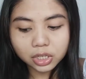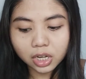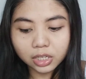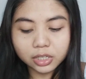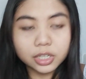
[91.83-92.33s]

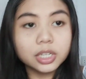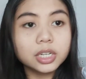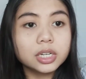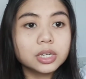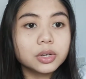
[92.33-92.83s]

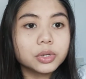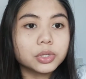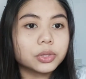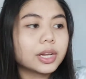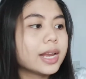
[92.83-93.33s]
color.
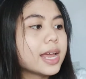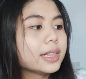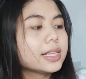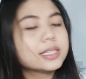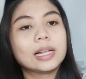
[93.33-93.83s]
So try
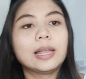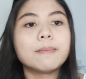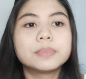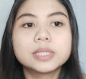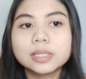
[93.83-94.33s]
natin sa
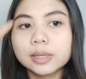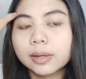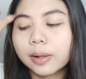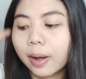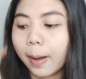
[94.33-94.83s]
lips.
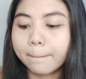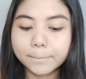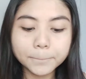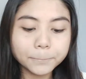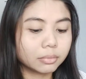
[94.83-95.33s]

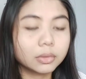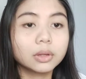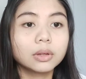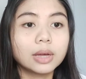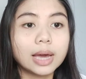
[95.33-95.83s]

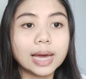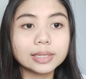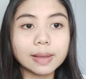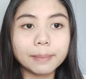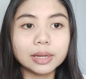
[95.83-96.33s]
At
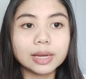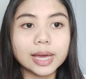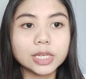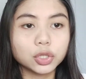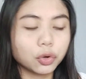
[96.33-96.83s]
nga pala,
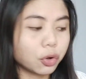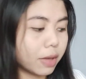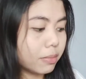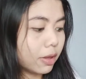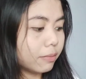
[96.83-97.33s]
guys, so
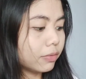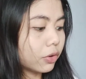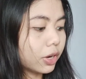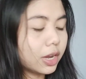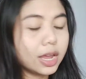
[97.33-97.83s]

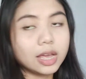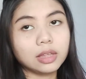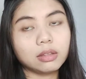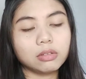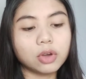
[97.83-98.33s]
before
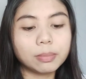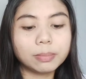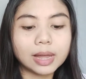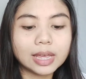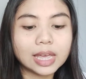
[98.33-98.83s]
you
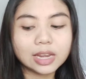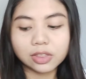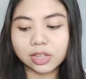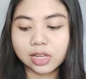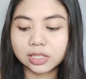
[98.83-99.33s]
apply
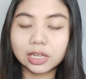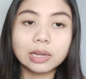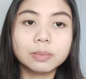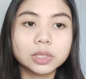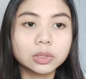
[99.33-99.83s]
anything sa
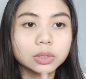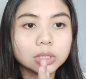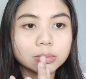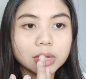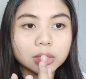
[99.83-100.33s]
lips nyo,
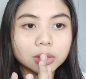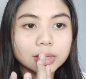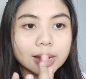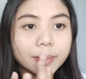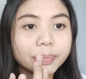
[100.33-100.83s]
so make sure
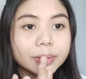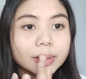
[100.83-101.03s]
na